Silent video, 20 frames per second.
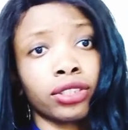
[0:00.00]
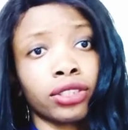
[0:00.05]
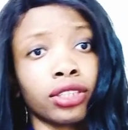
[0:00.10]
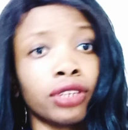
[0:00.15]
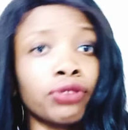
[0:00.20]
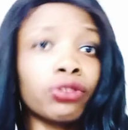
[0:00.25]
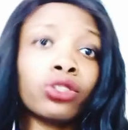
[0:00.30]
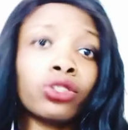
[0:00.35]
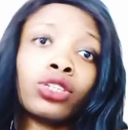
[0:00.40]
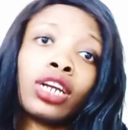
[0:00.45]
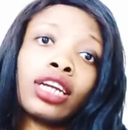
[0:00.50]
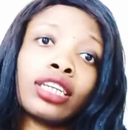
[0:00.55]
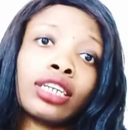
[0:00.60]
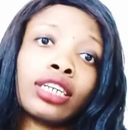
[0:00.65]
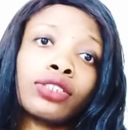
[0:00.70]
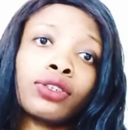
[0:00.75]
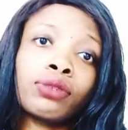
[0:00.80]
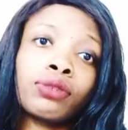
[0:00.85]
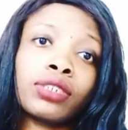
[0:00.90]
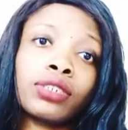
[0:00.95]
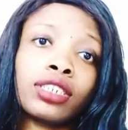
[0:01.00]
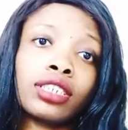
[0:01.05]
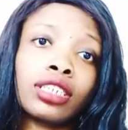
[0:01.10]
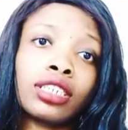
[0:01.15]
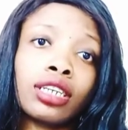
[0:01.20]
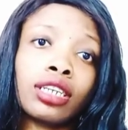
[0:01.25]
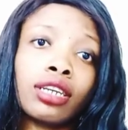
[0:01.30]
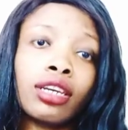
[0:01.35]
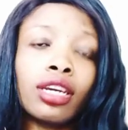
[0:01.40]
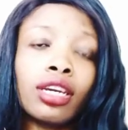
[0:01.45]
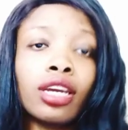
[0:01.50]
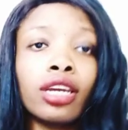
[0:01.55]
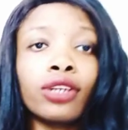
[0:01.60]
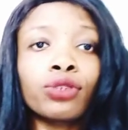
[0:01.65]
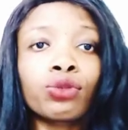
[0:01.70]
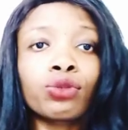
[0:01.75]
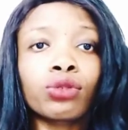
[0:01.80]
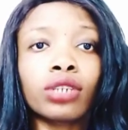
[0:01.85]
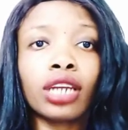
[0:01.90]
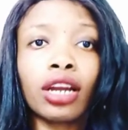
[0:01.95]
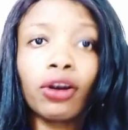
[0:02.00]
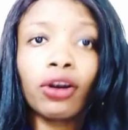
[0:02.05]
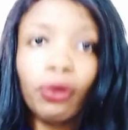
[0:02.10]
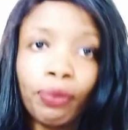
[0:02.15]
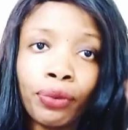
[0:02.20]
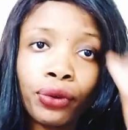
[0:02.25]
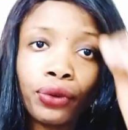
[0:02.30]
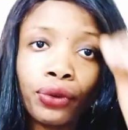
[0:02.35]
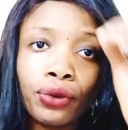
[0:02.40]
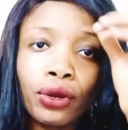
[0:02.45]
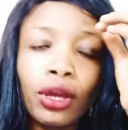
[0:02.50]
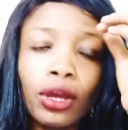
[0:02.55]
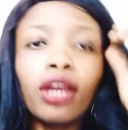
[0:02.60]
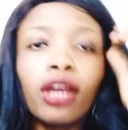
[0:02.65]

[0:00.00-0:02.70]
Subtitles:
If you try and adopt it, it would help you.